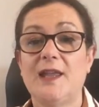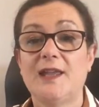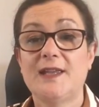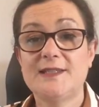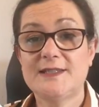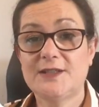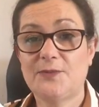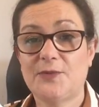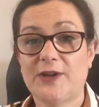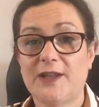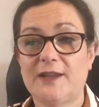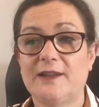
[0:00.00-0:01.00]
In
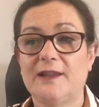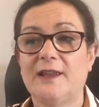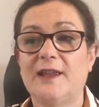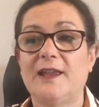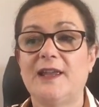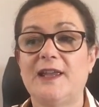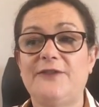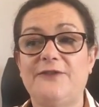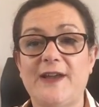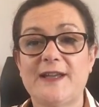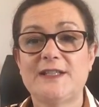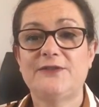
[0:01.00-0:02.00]
summary,
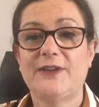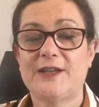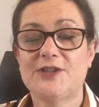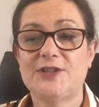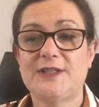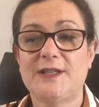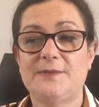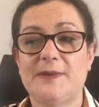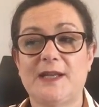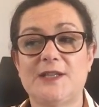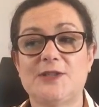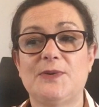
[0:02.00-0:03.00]
effective exudate
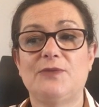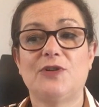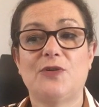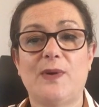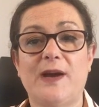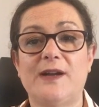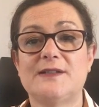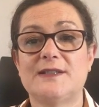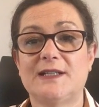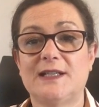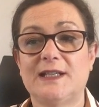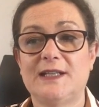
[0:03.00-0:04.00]
management requires
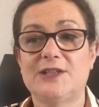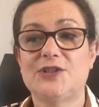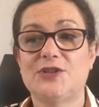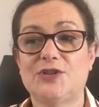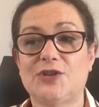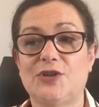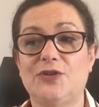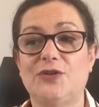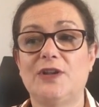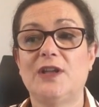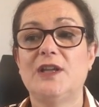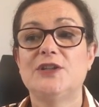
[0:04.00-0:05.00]
the clinician to
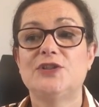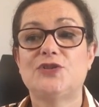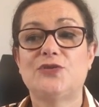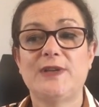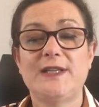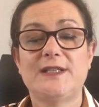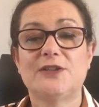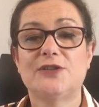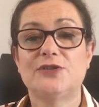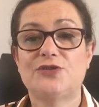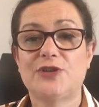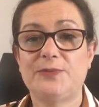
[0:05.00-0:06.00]
treat
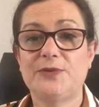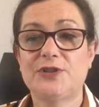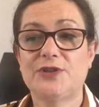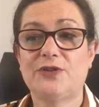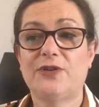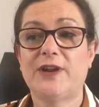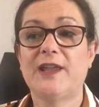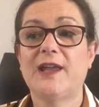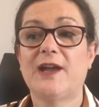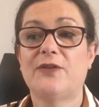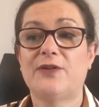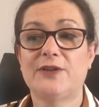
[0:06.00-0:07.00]
contributory
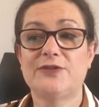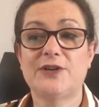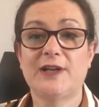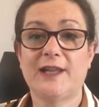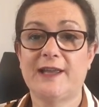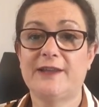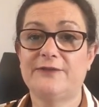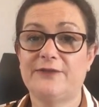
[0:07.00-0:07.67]
or underlying